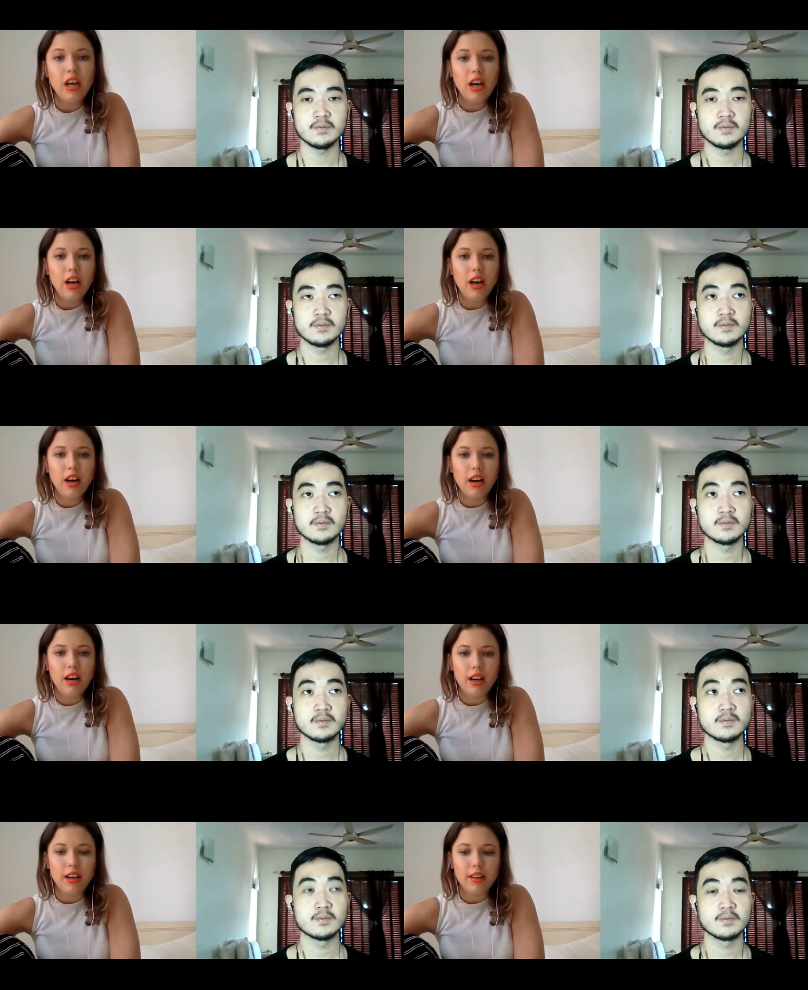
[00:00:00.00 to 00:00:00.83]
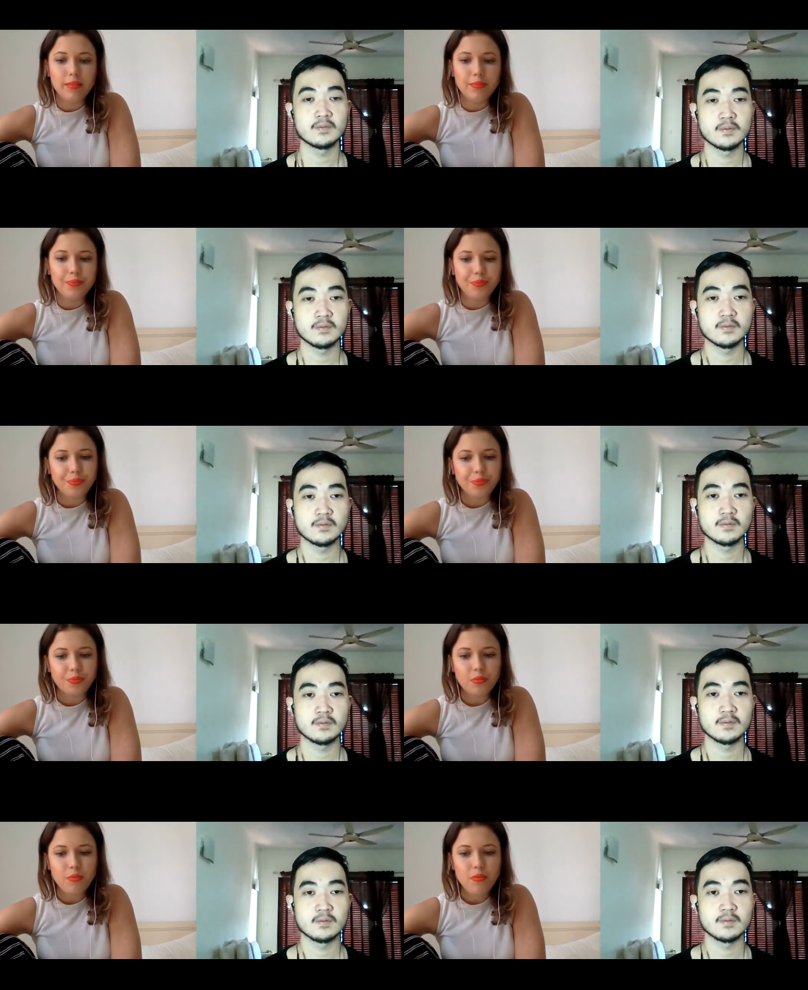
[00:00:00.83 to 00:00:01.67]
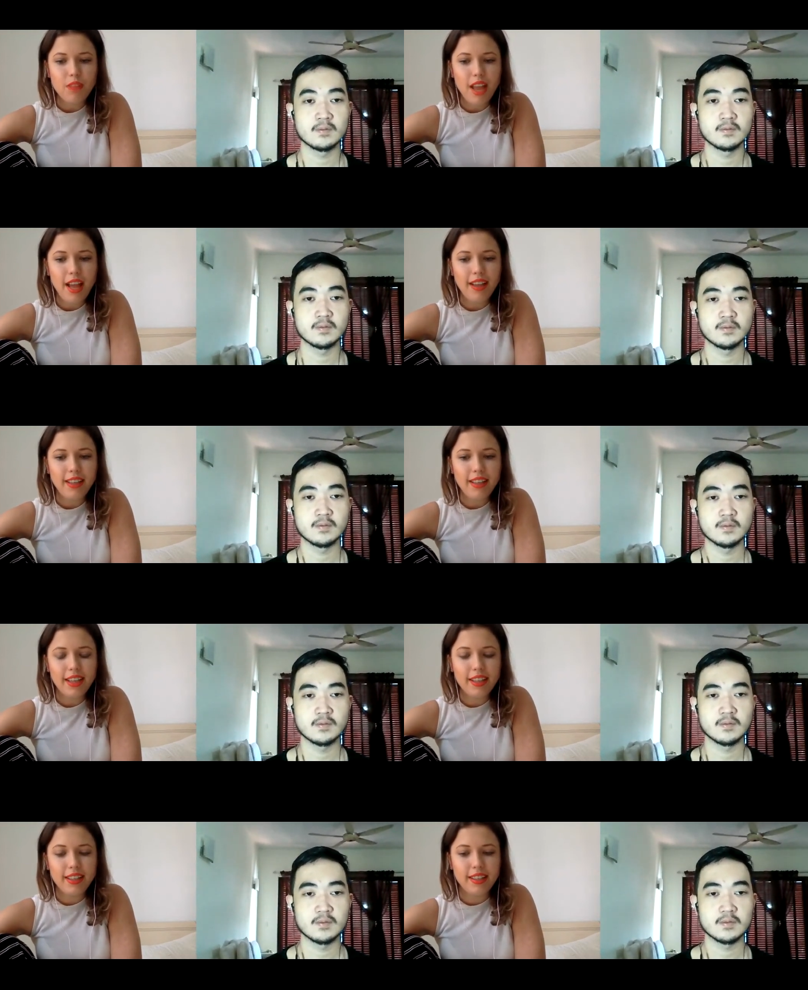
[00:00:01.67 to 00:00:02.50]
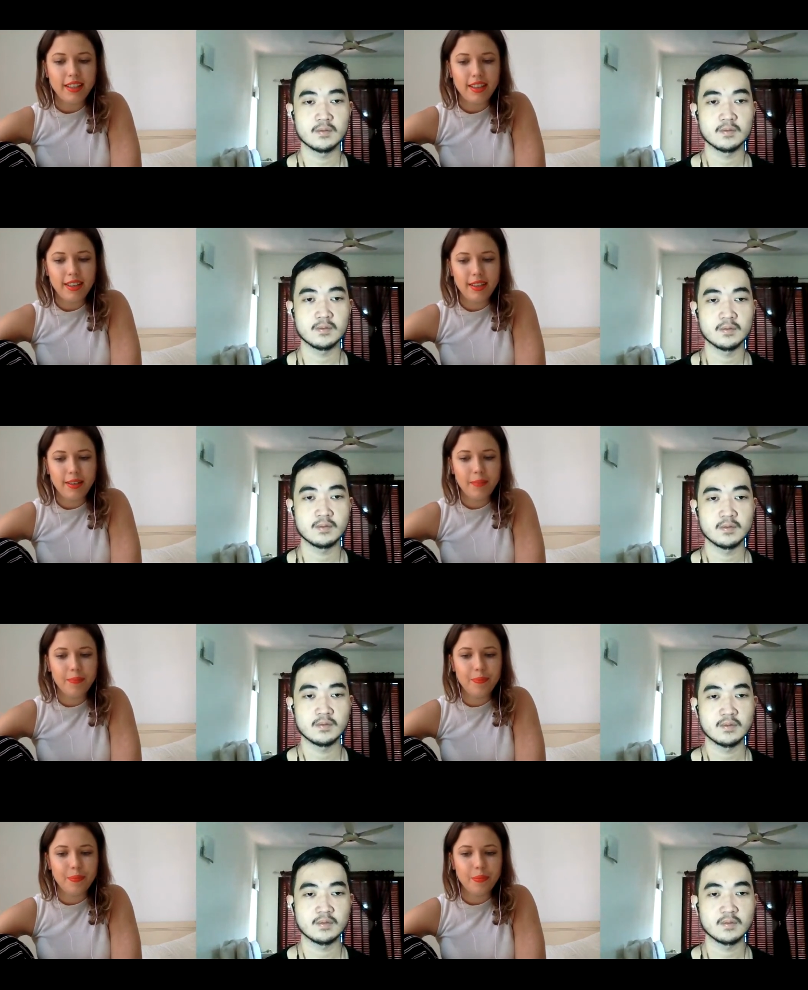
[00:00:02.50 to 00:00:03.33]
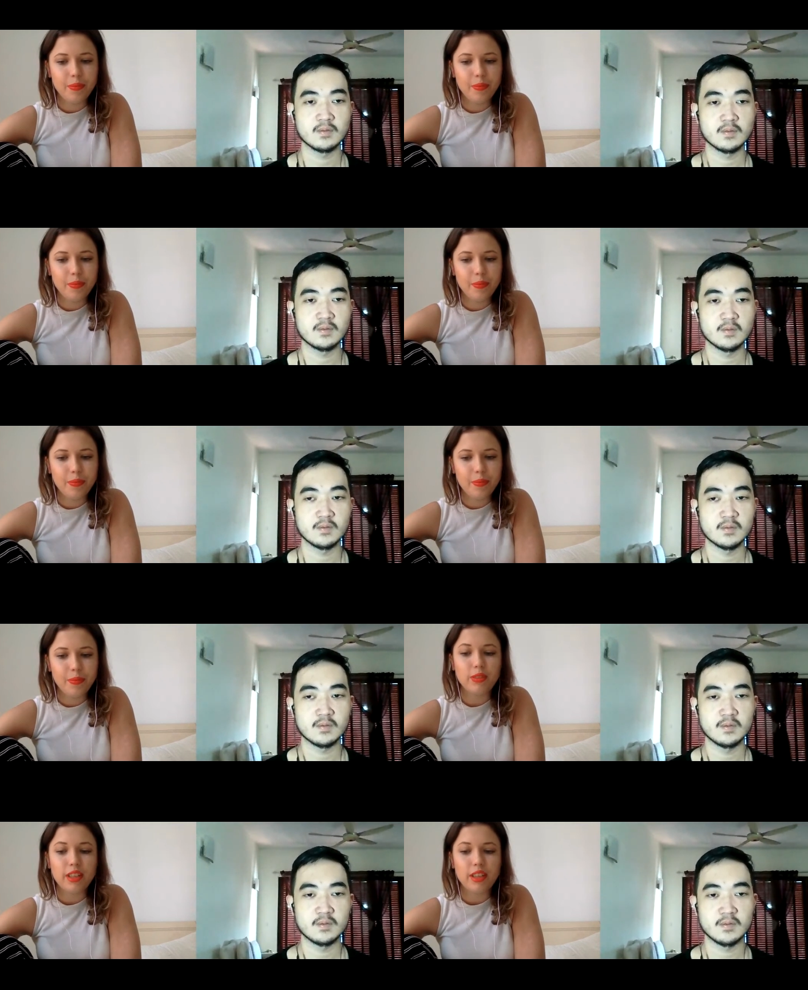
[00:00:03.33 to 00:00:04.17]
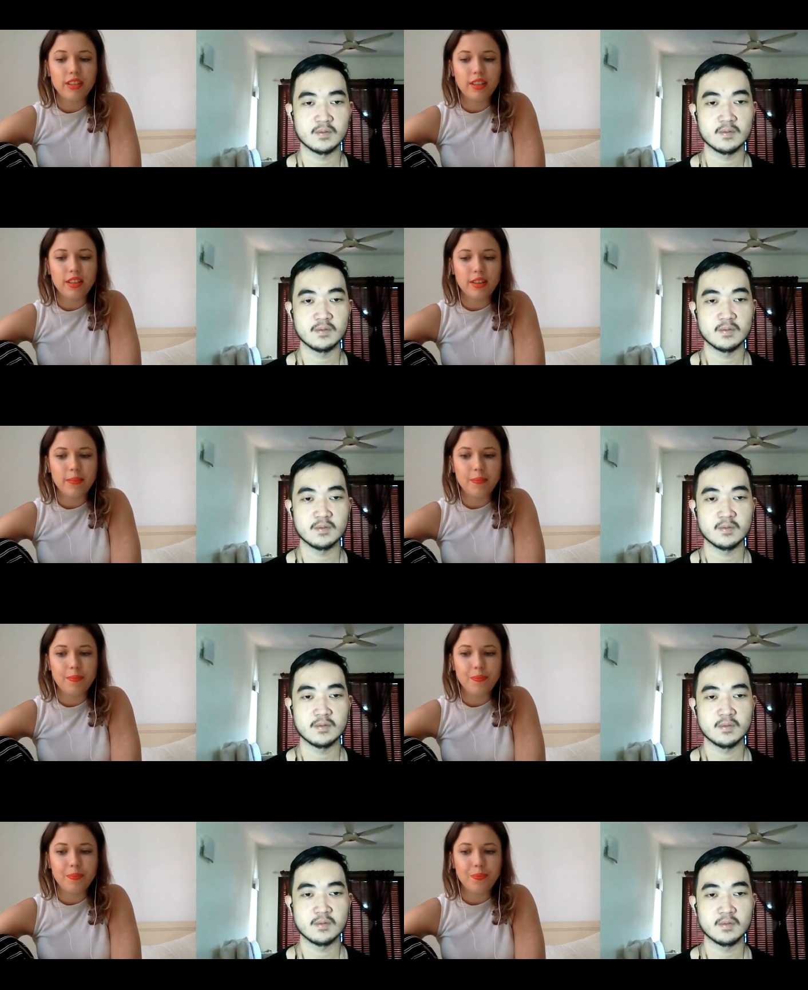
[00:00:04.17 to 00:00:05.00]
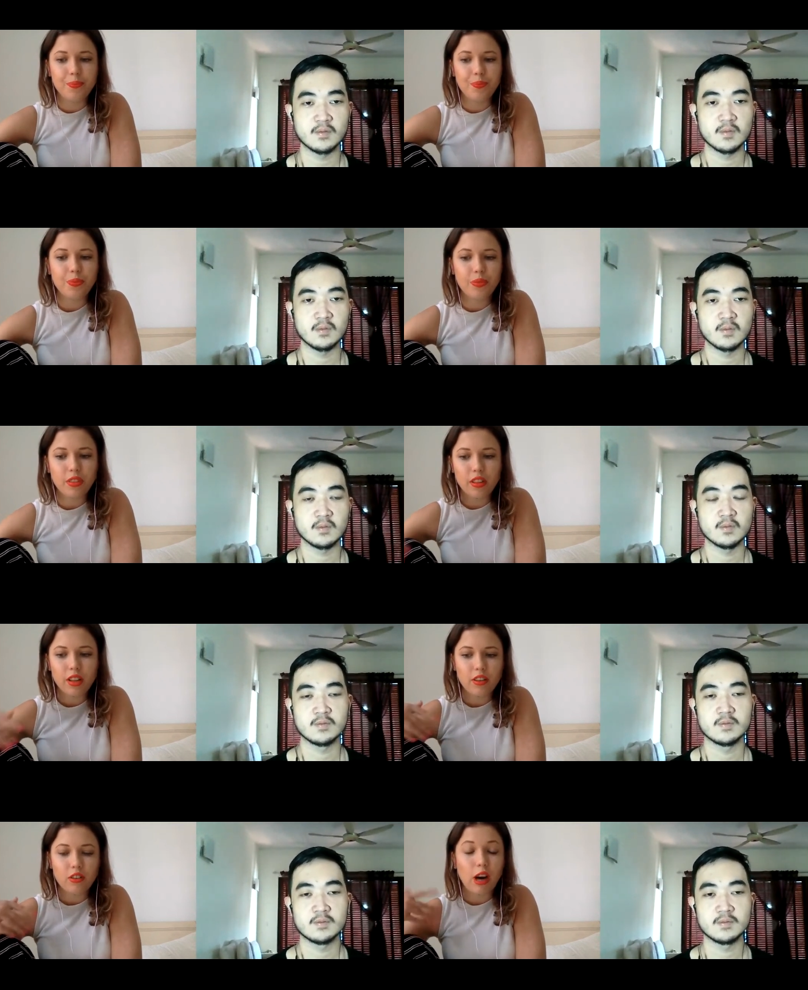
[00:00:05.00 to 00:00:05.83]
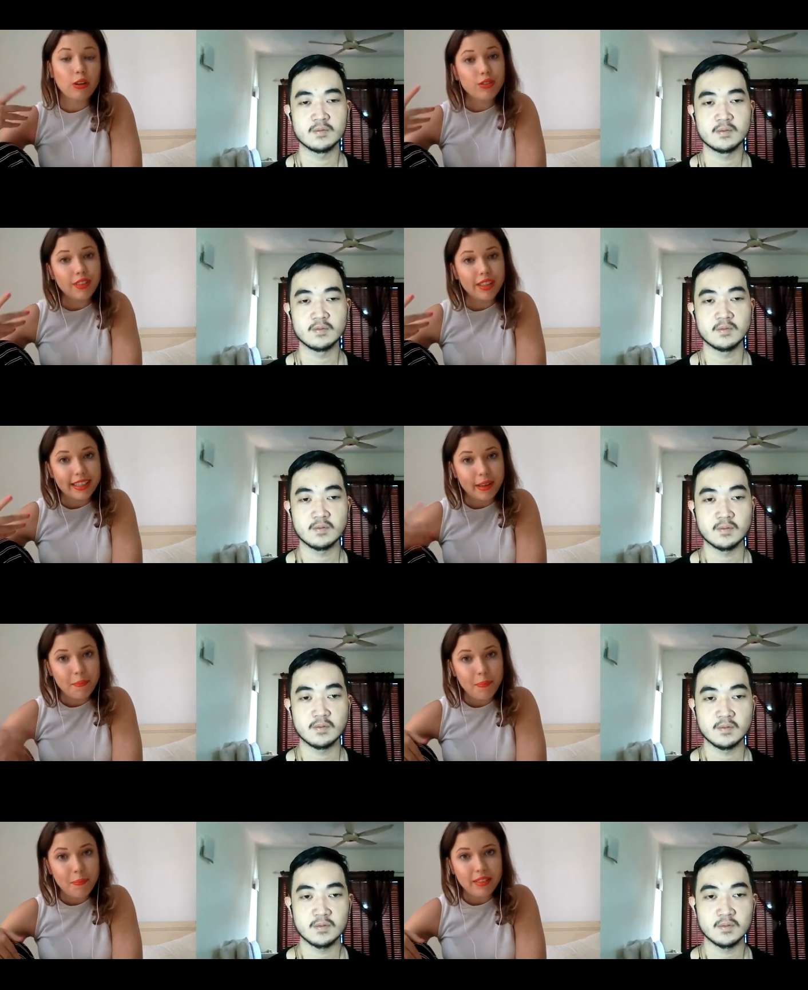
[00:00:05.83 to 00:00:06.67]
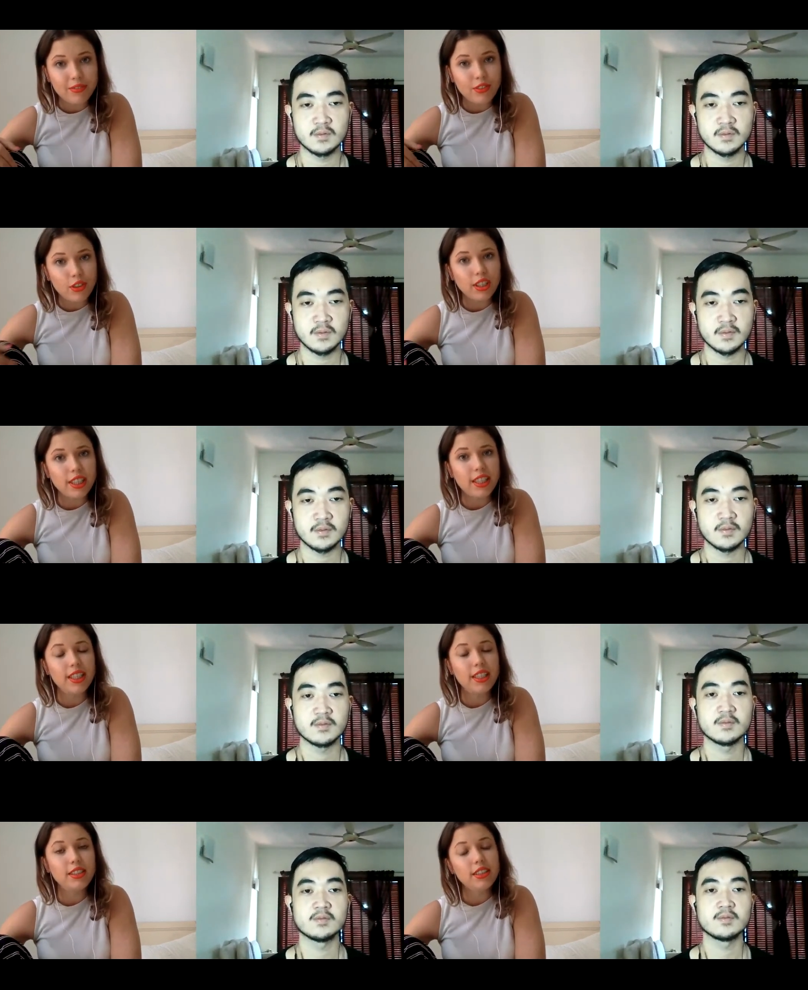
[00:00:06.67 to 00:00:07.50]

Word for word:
Speaker 1: Um, and then um, we tried to run a um, crowdfunding campaign for it.